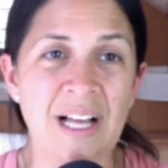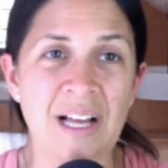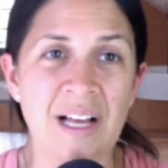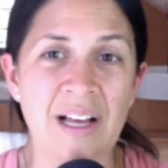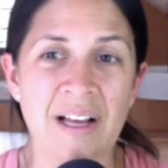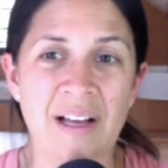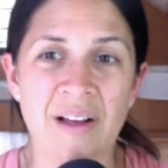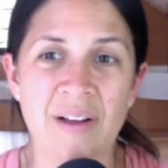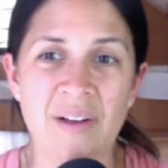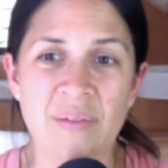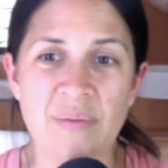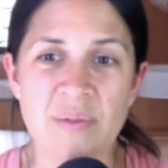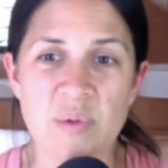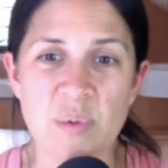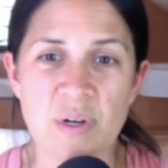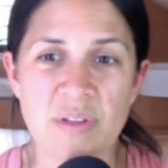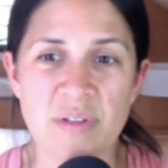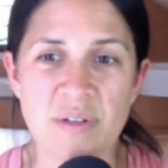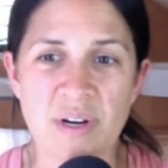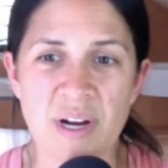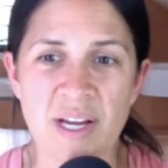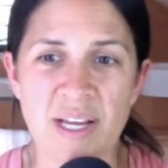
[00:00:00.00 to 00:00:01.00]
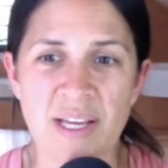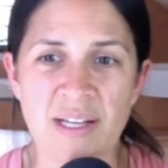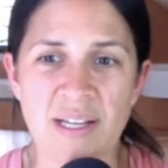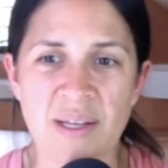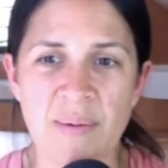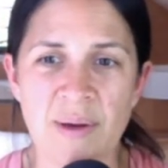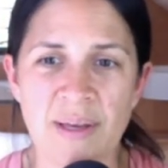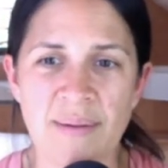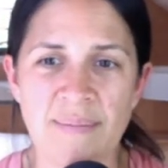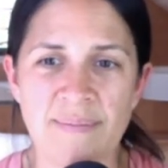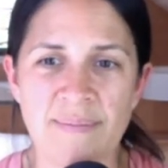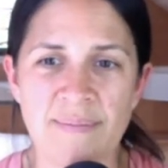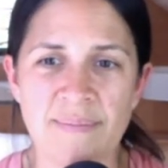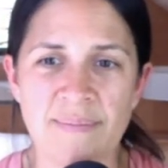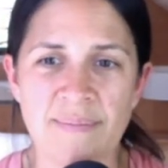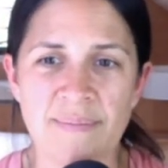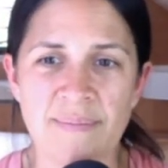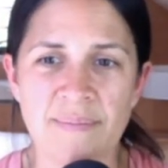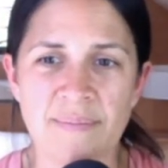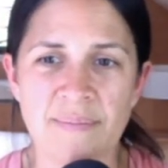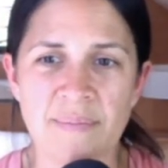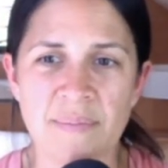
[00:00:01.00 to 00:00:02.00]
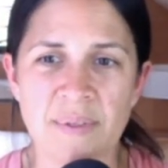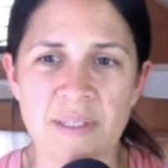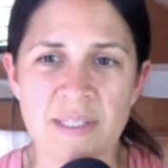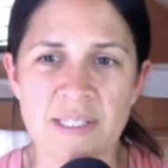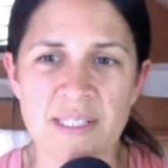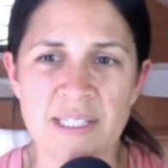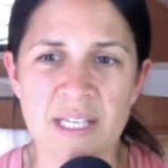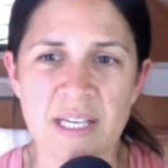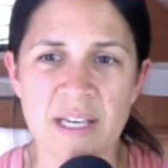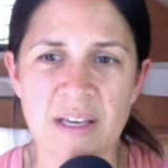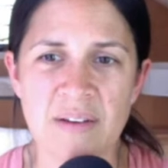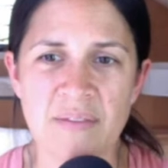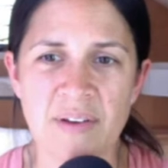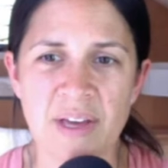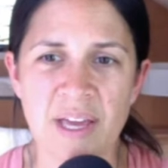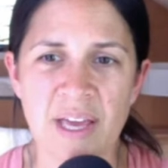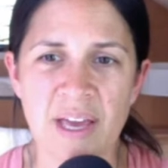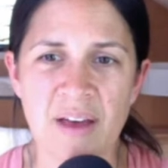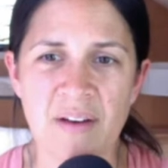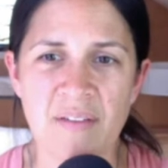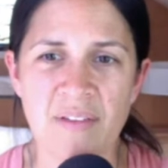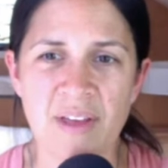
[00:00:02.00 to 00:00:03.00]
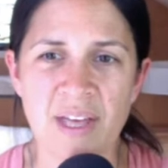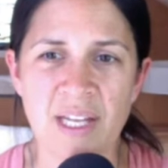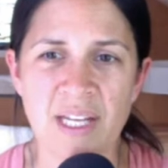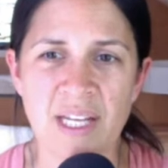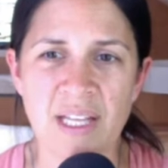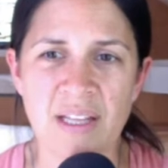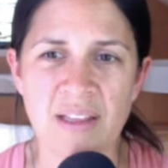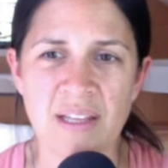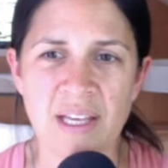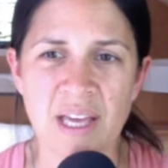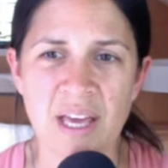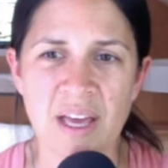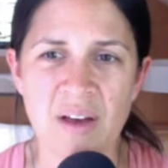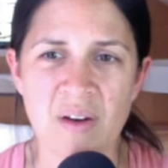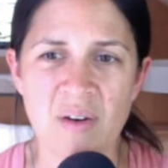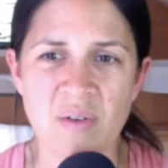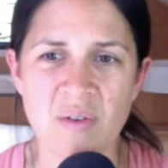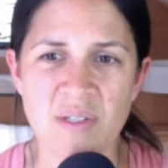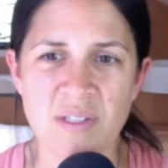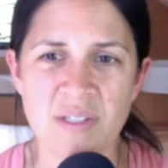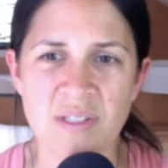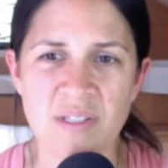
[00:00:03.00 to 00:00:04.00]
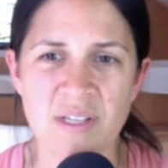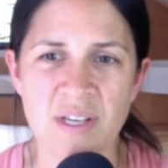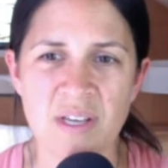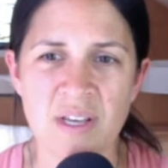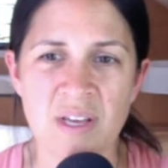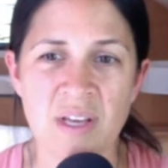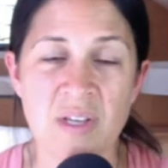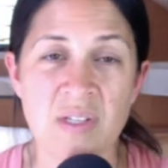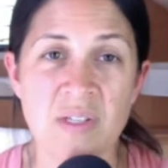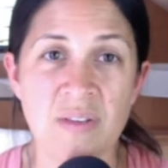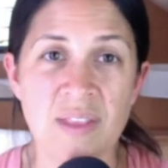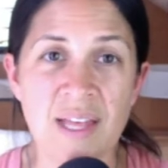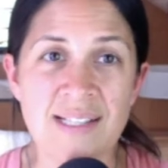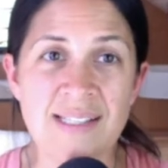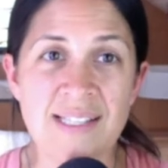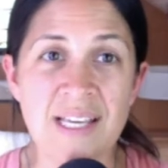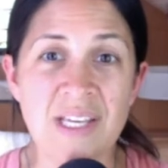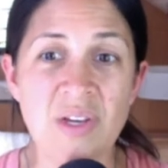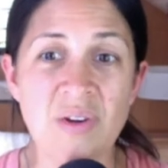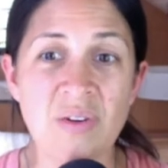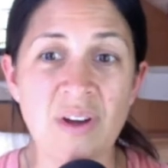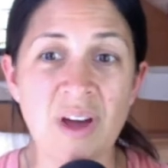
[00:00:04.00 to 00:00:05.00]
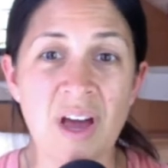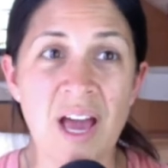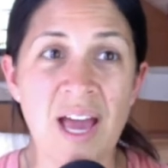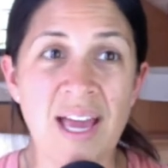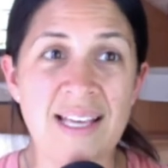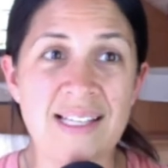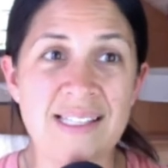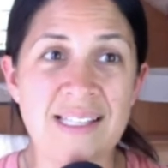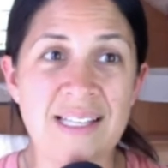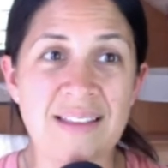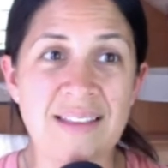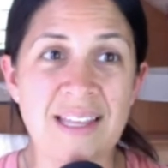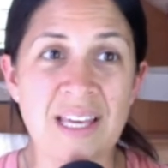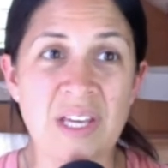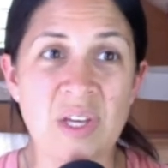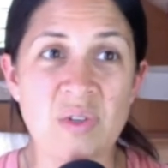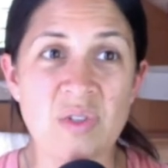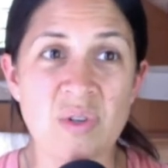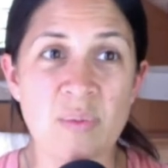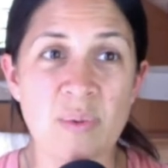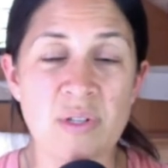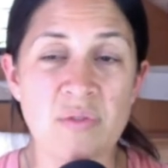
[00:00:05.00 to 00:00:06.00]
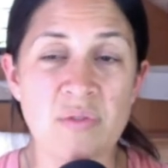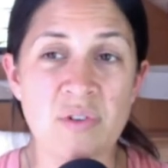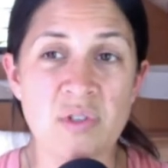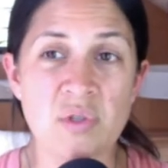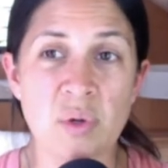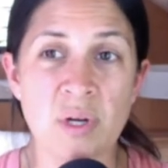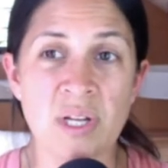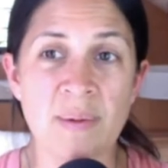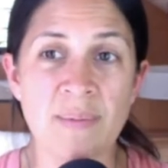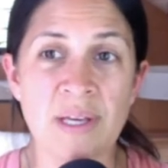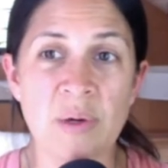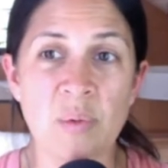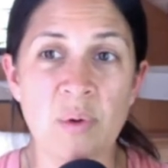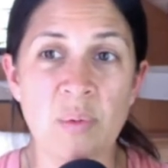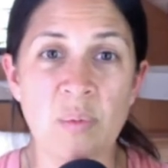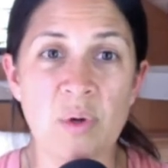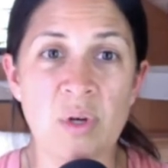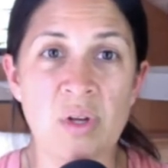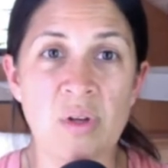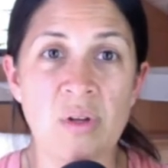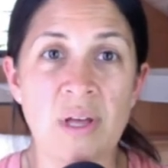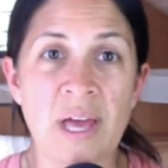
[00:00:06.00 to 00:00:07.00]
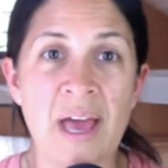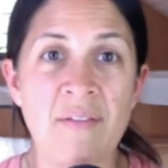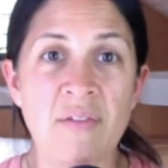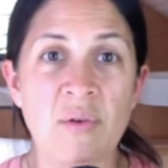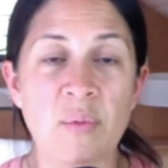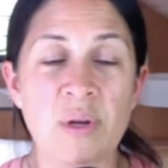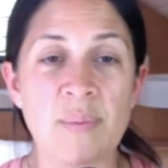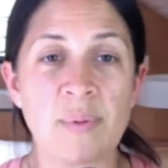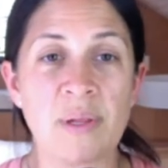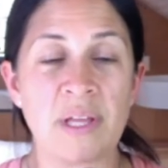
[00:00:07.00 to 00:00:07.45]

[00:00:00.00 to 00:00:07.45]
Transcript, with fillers: um, it's worth trying anyway. Let's see if I have anything else. So that's it, you guys. Thank you so much for joining me. We will have a